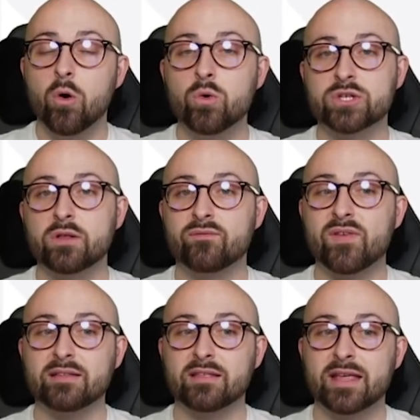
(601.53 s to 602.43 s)
Also, the
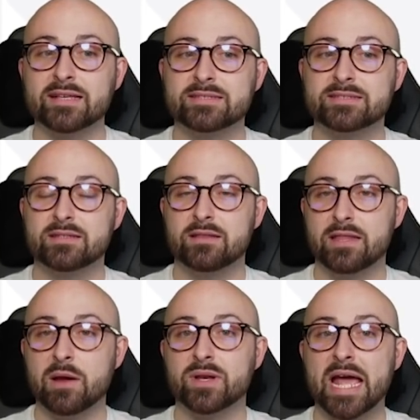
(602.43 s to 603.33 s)
fact that
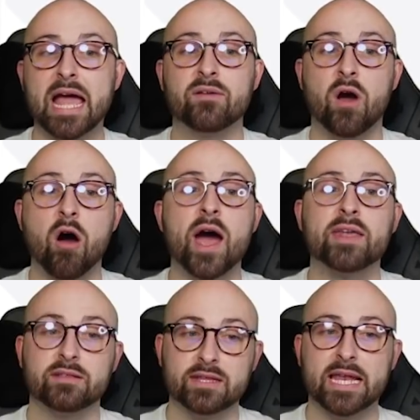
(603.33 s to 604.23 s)
they would have
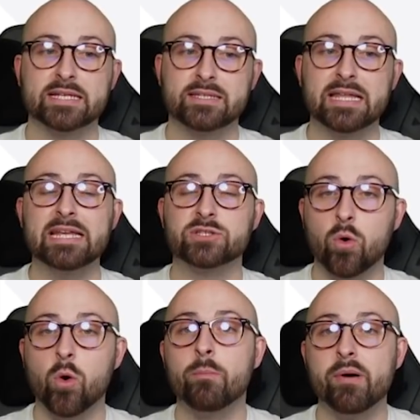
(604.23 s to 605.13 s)
either the Leeds
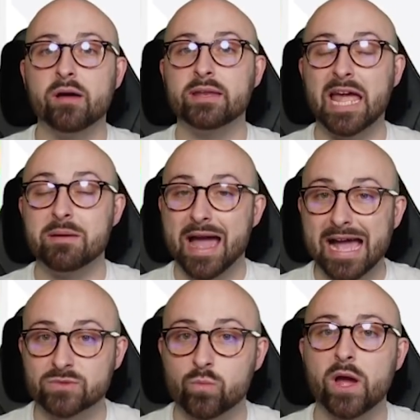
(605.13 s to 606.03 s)
or Burnley game
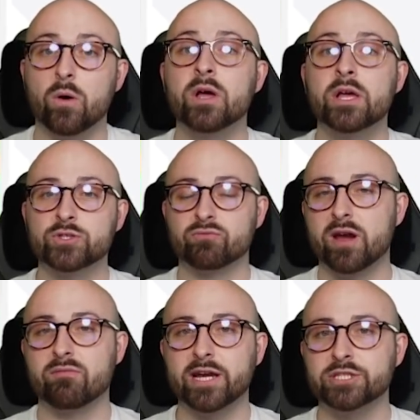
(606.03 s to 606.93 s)
as well to
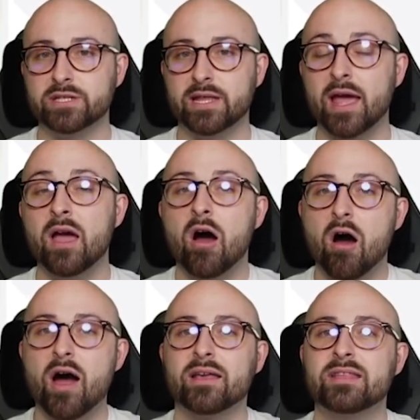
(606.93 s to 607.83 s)
rearrange in there.
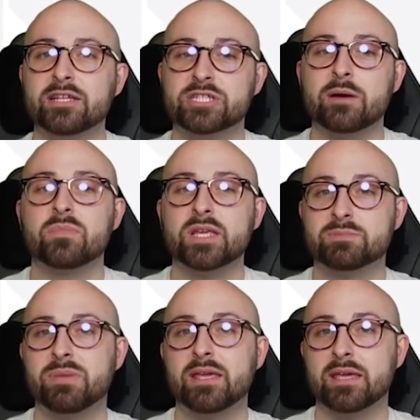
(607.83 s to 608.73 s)
I think, generally
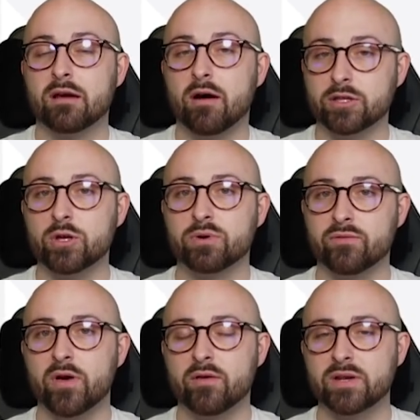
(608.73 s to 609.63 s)
speaking, I do
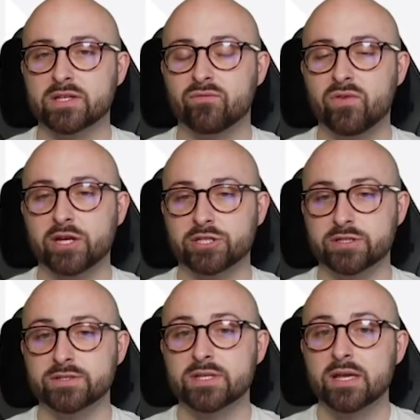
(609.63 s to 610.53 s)
prefer Villa's
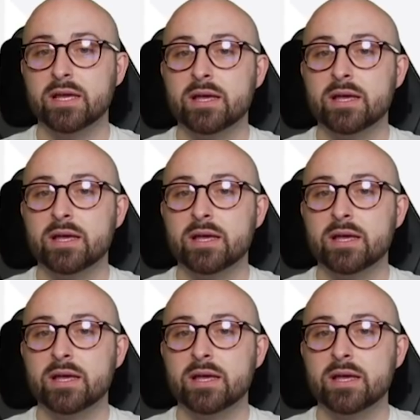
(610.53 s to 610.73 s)
fixtures.